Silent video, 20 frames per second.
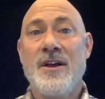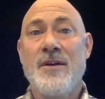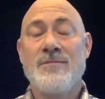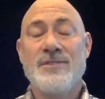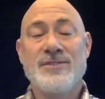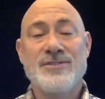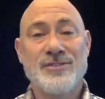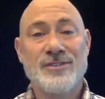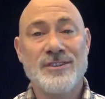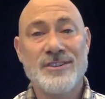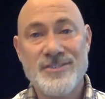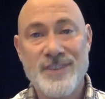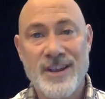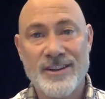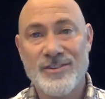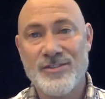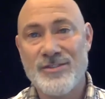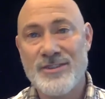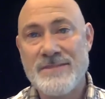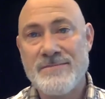be sure to
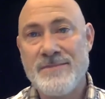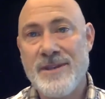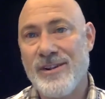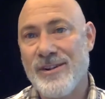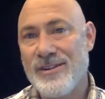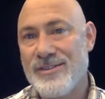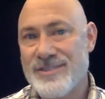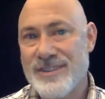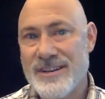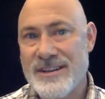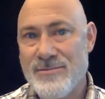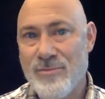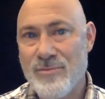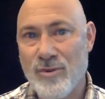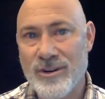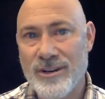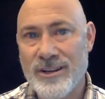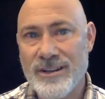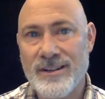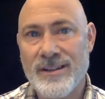check your email on Sunday
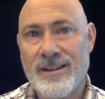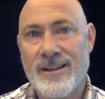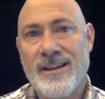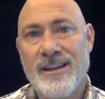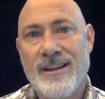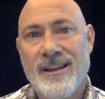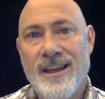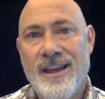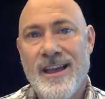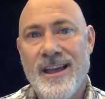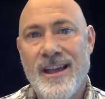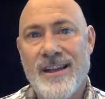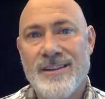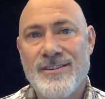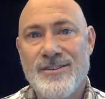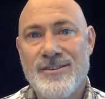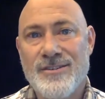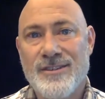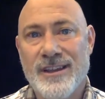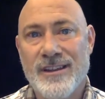morning. And
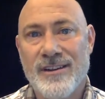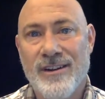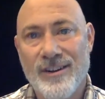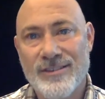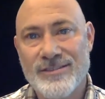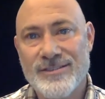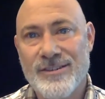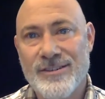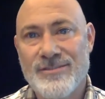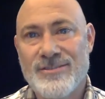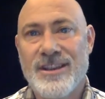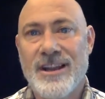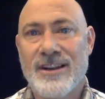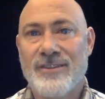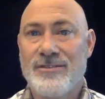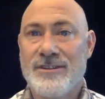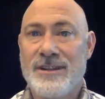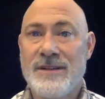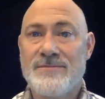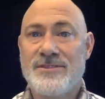you can also check
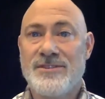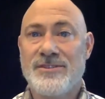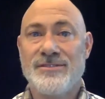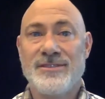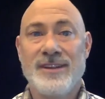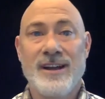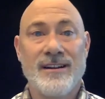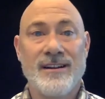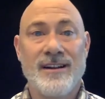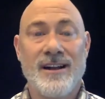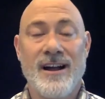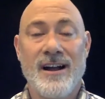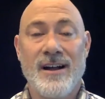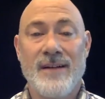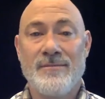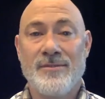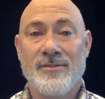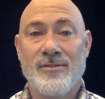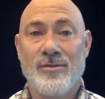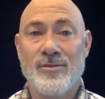
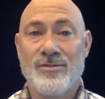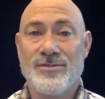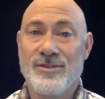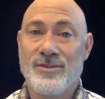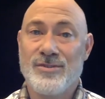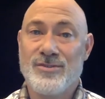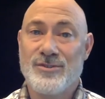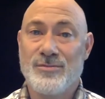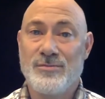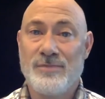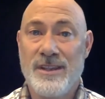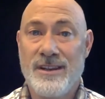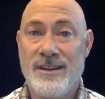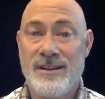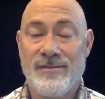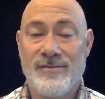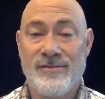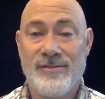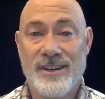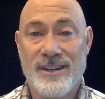redemptionhill.com or social
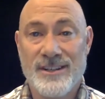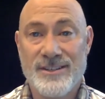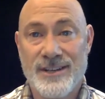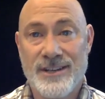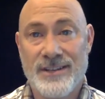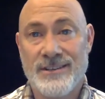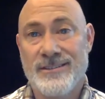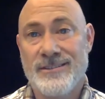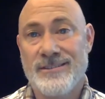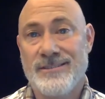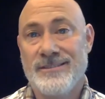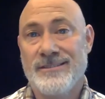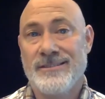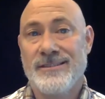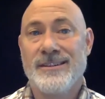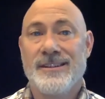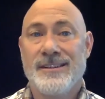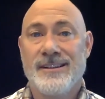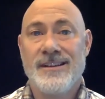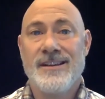media for any changes.
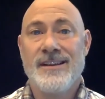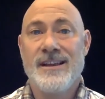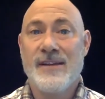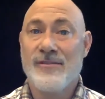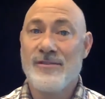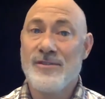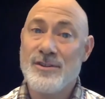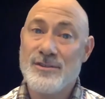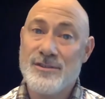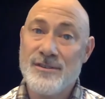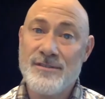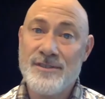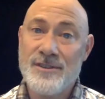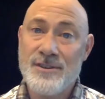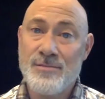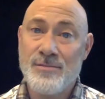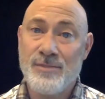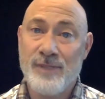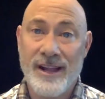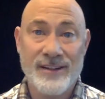And for those of
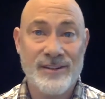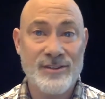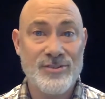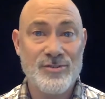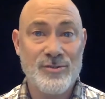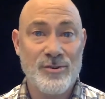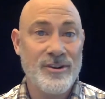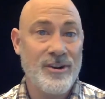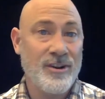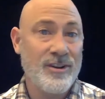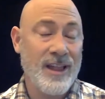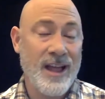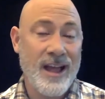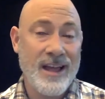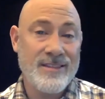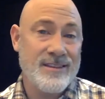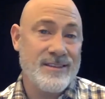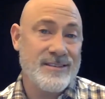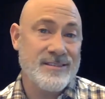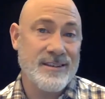you planning to join
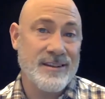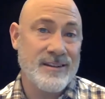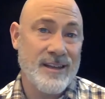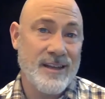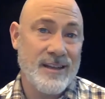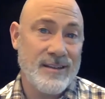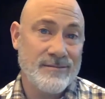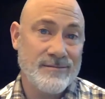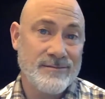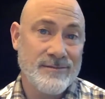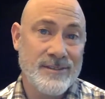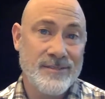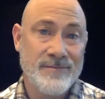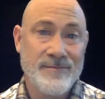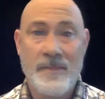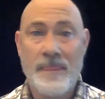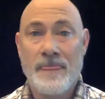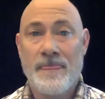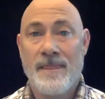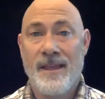online this Sunday,
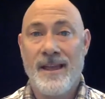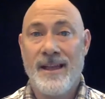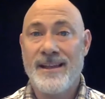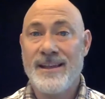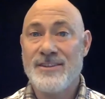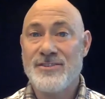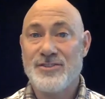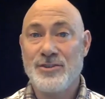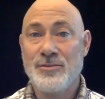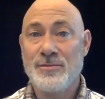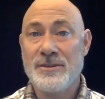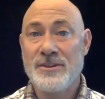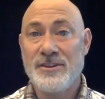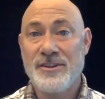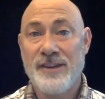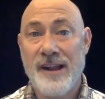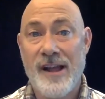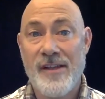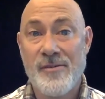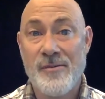I guess you'll be
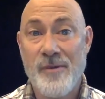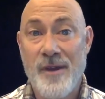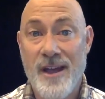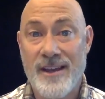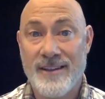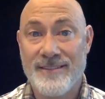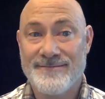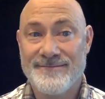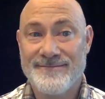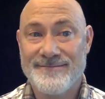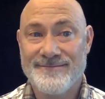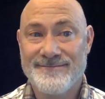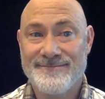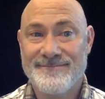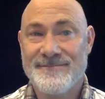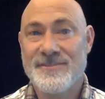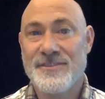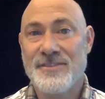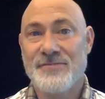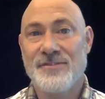good either way.
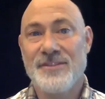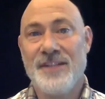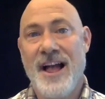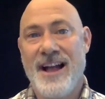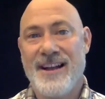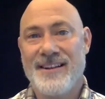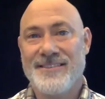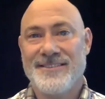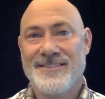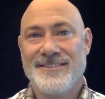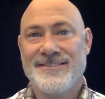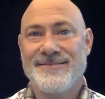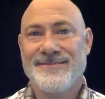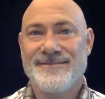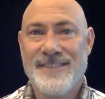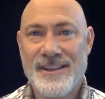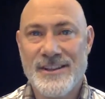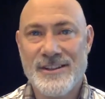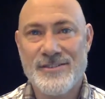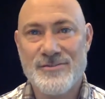So relax
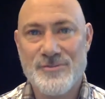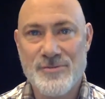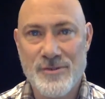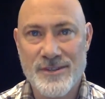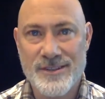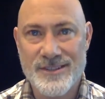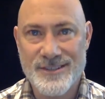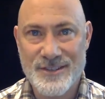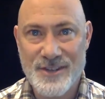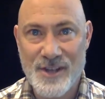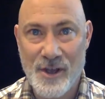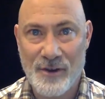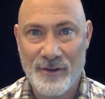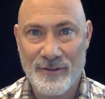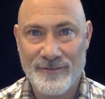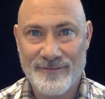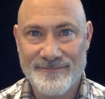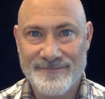and enjoy the snow.